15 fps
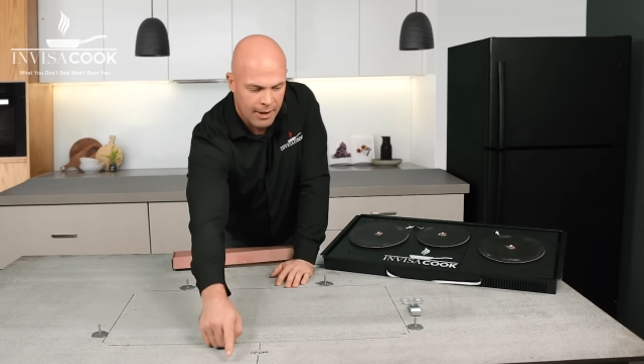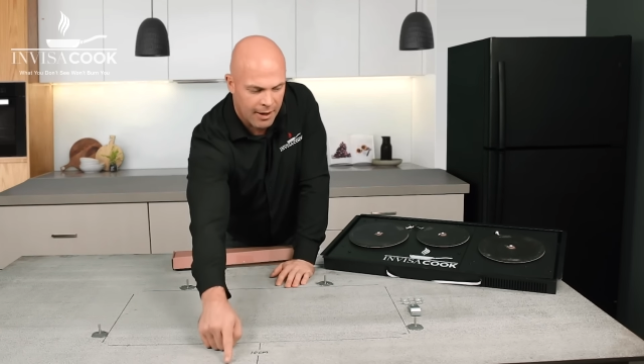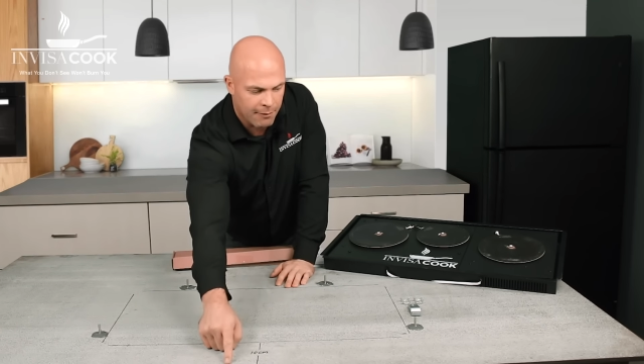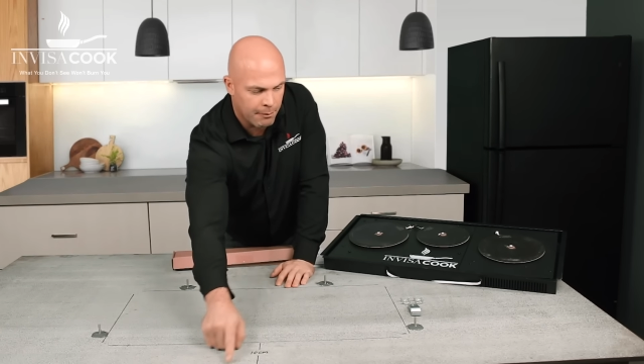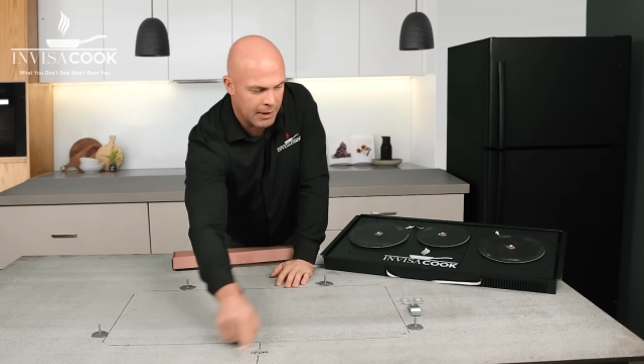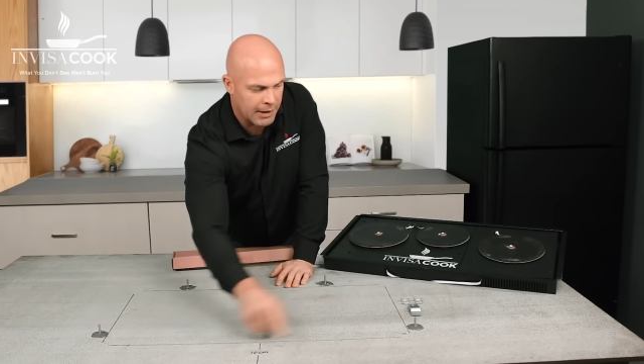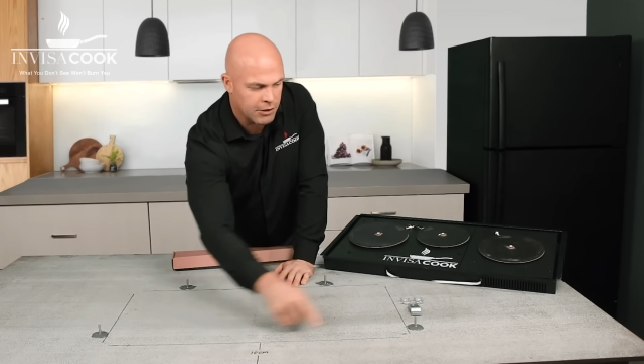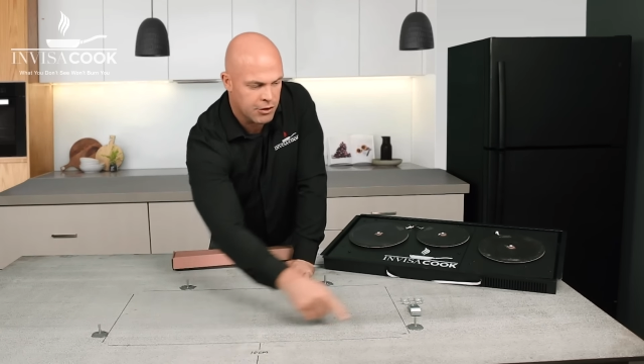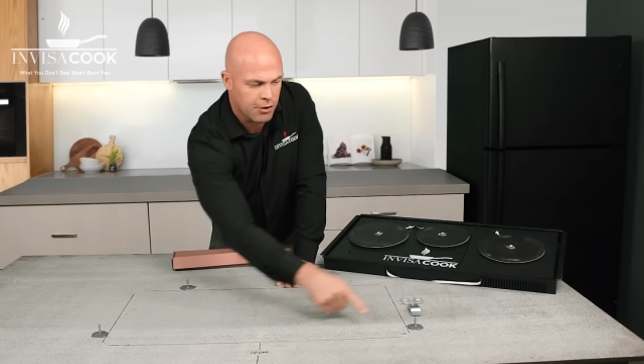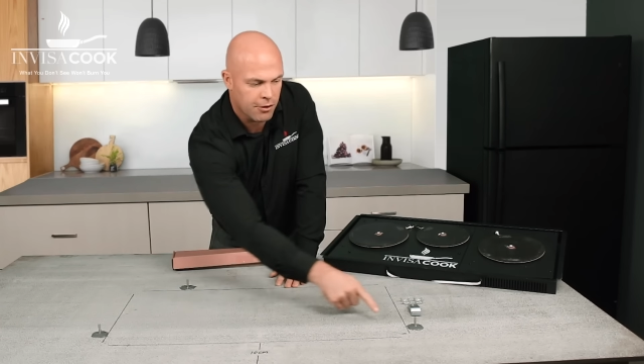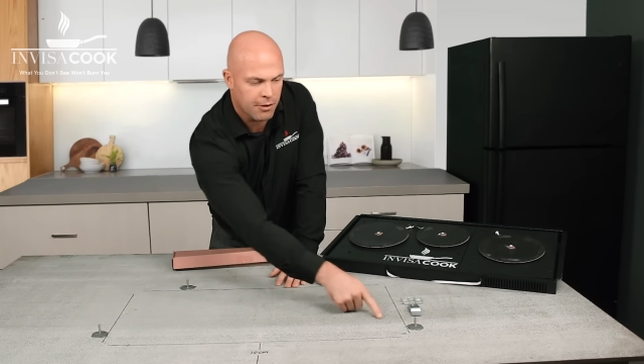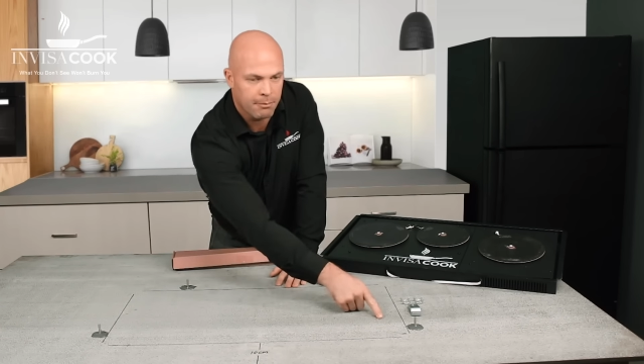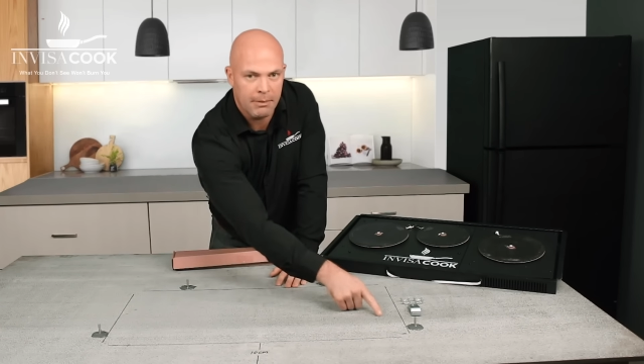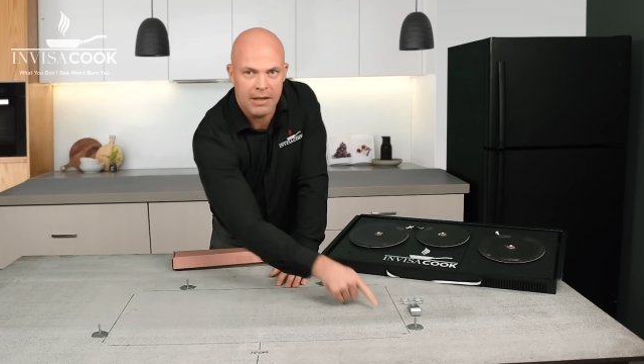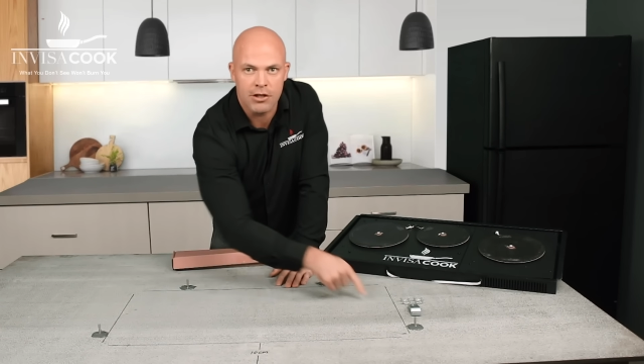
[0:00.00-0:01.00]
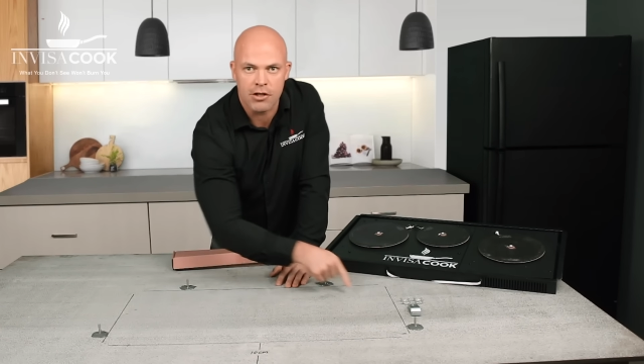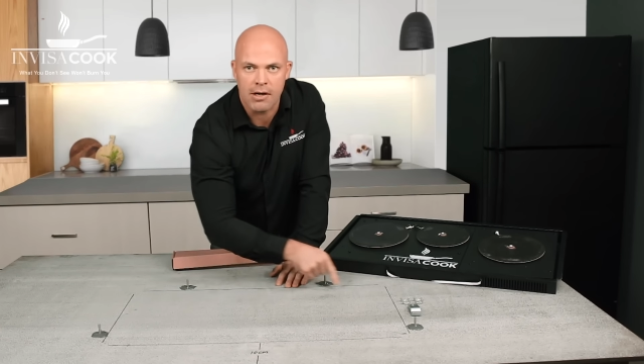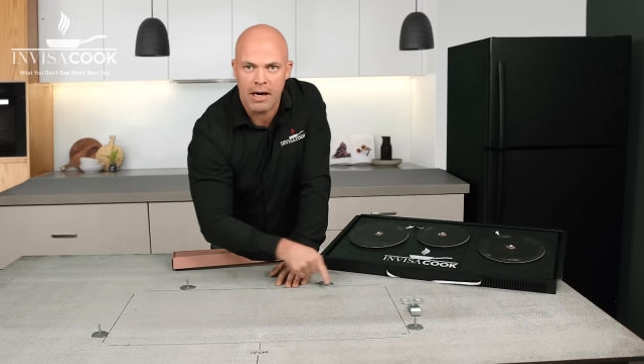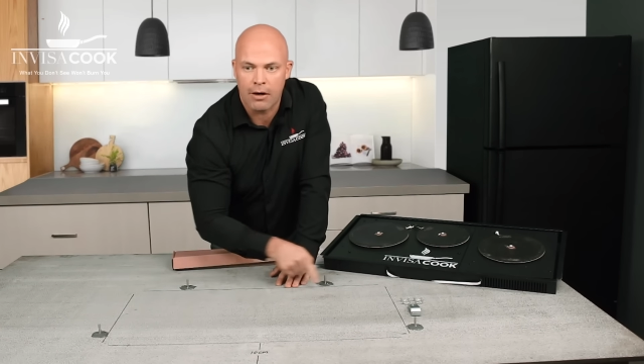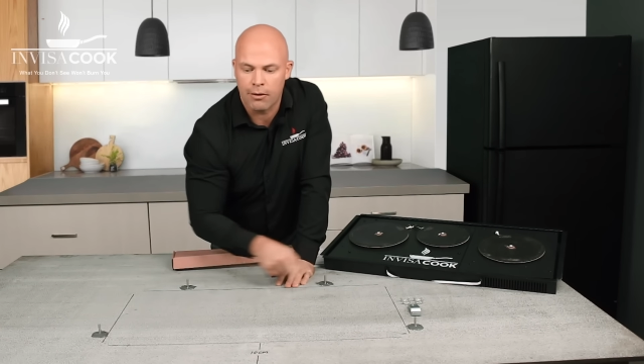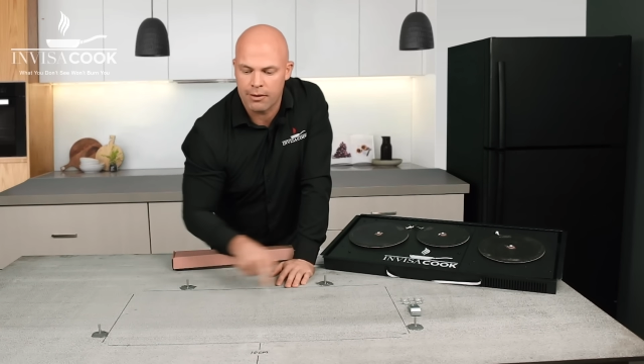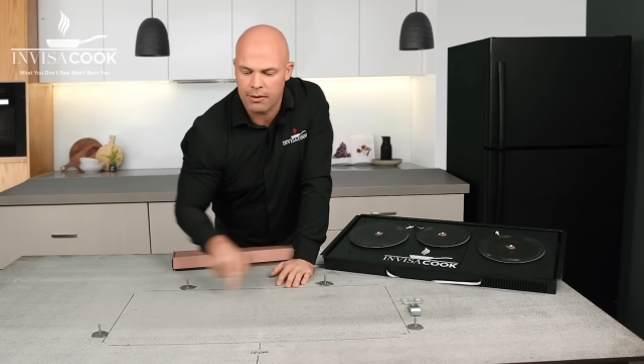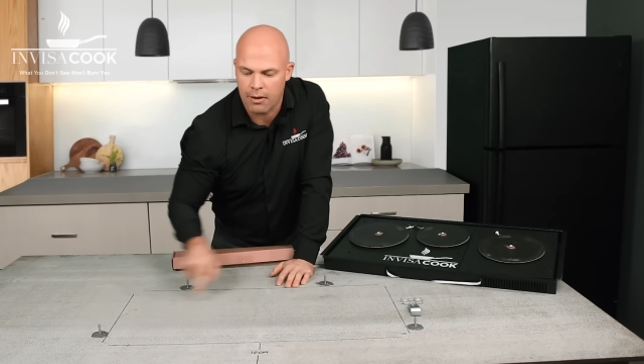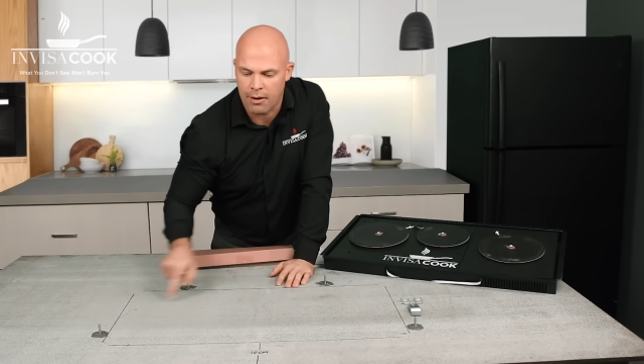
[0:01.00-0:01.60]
I've made sure to measure out